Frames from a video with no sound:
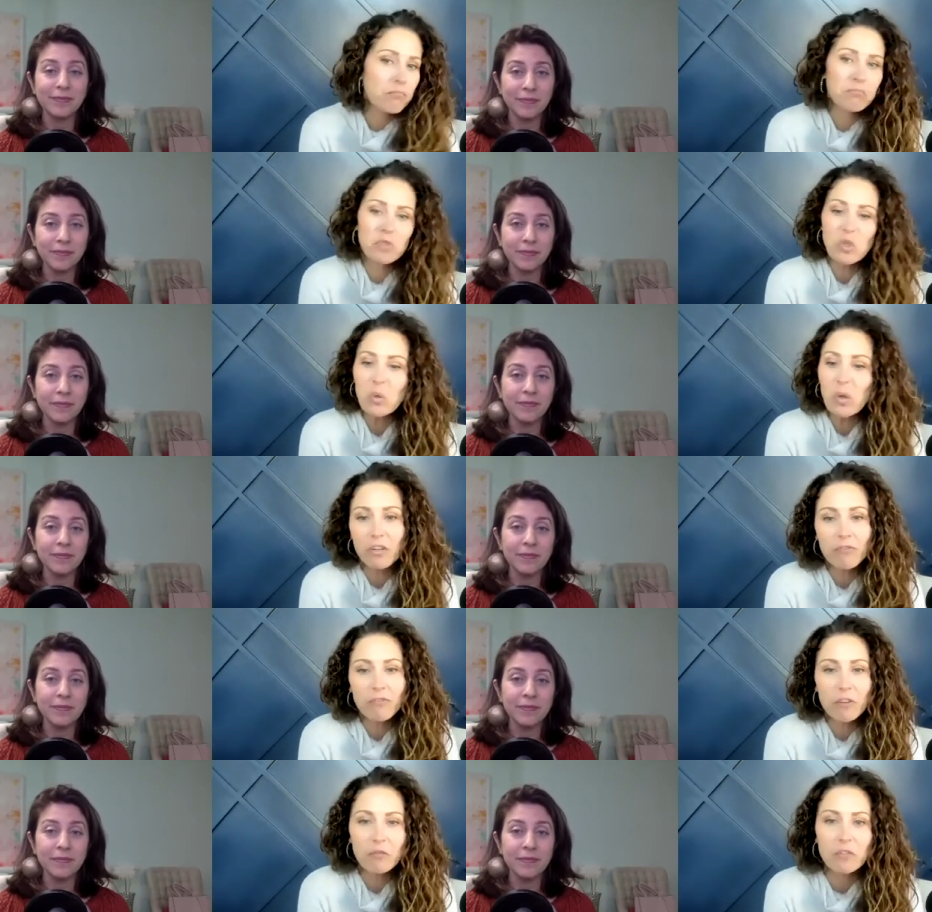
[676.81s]
Speaker 1: two hundred
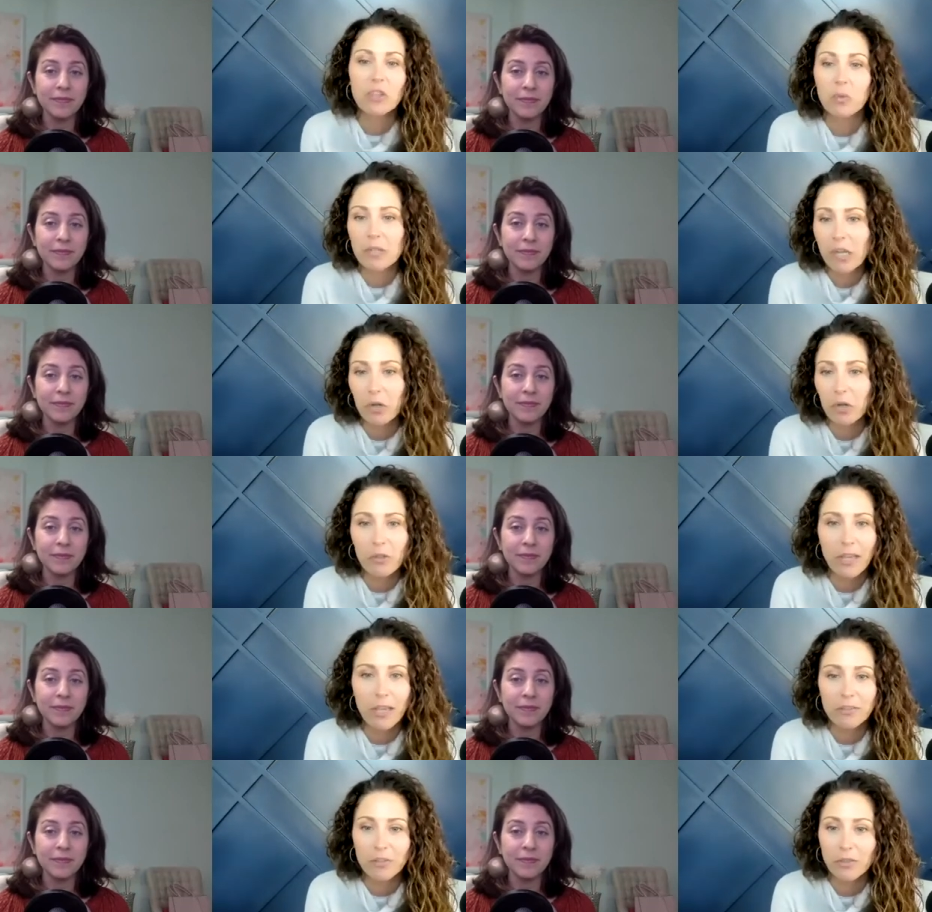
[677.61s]
fifty thousand, three hundred
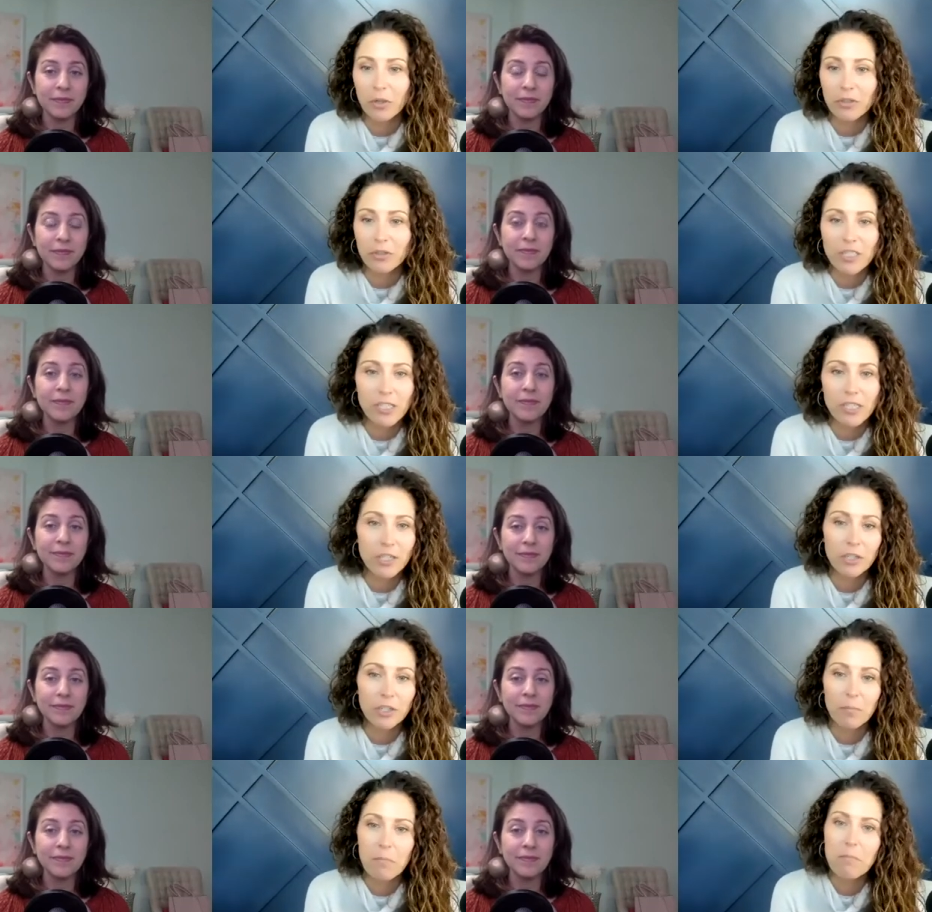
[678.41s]
thousand dollars a
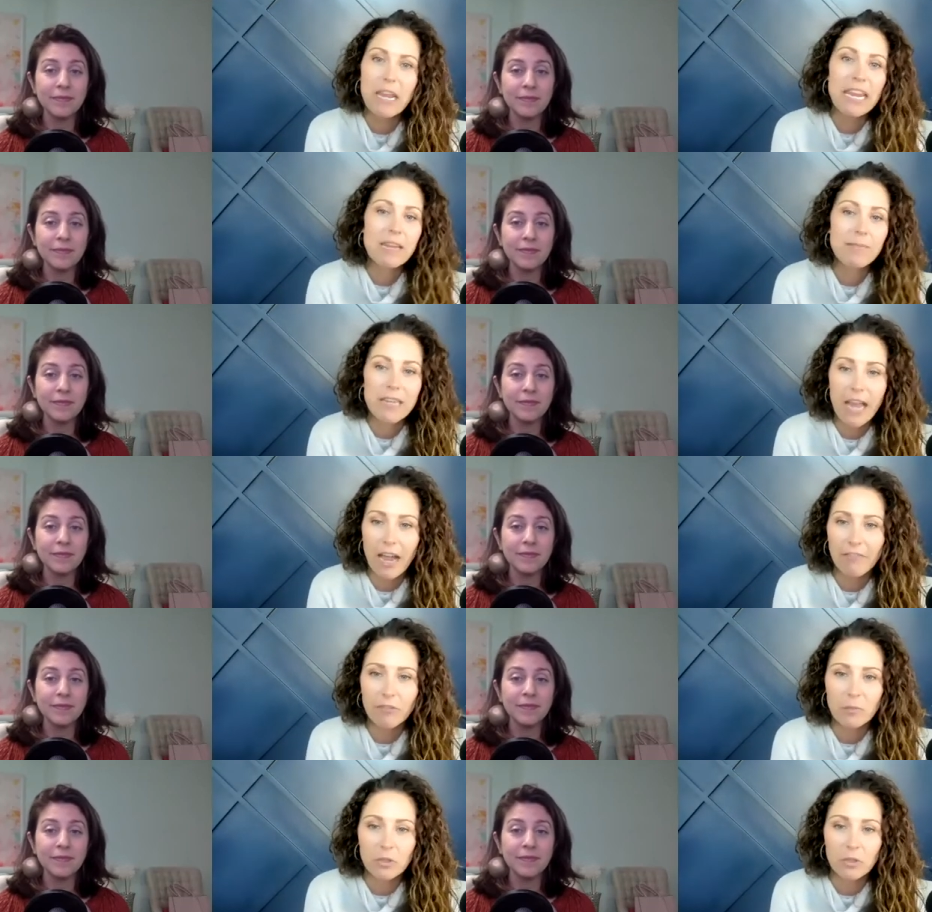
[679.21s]
year, maybe half
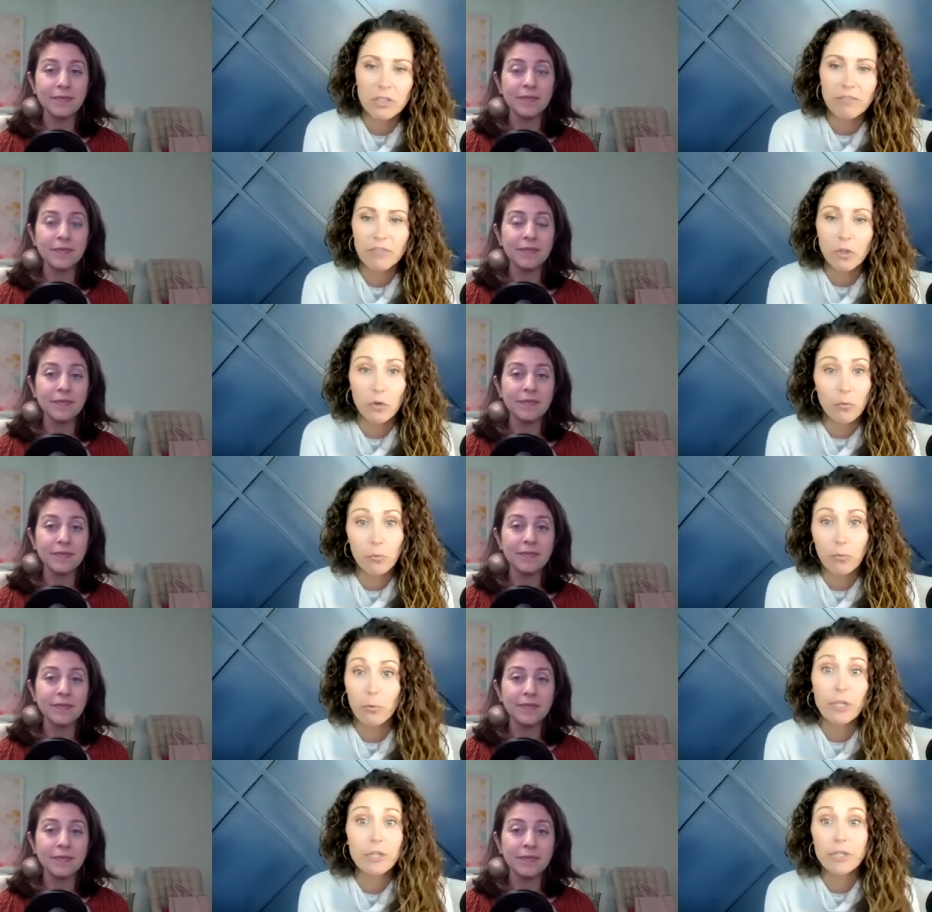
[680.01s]
a mil if they're
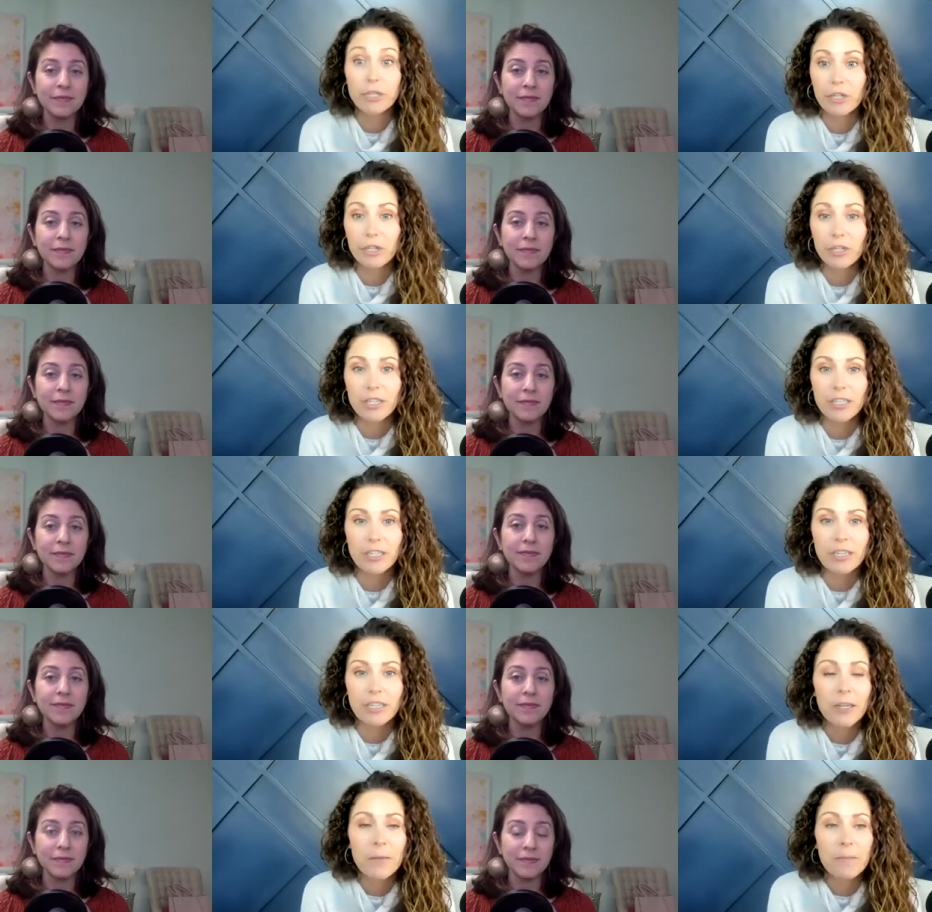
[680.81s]
really good
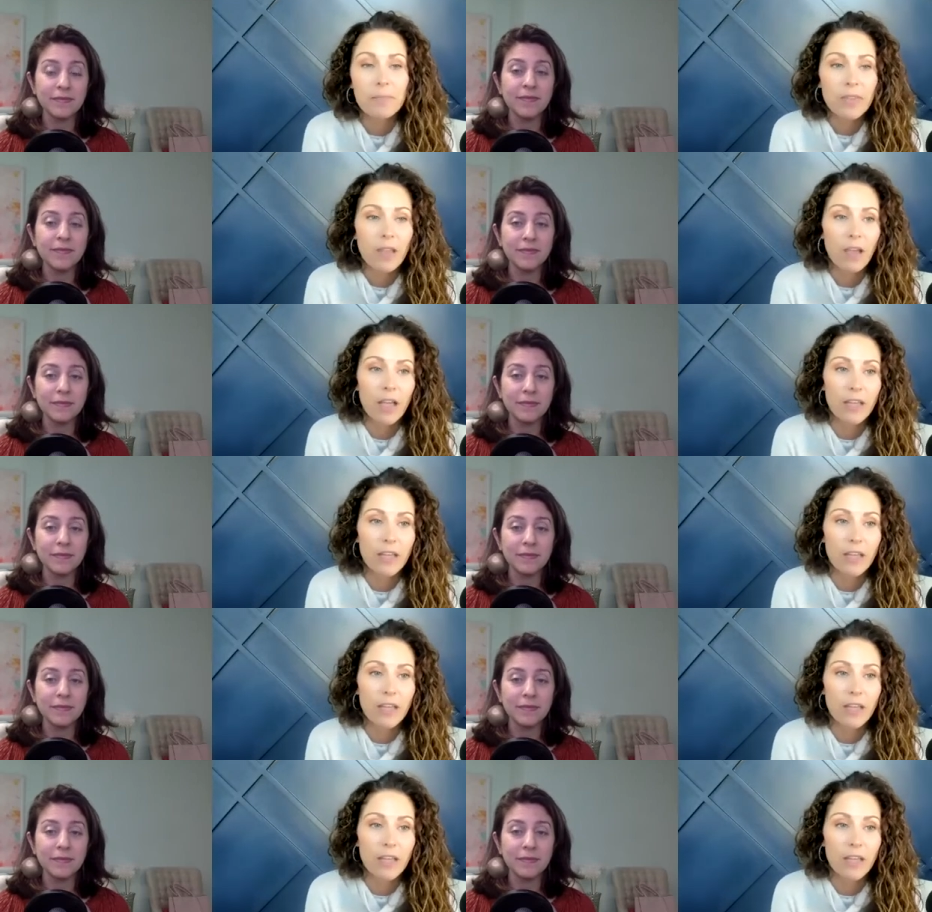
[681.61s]
and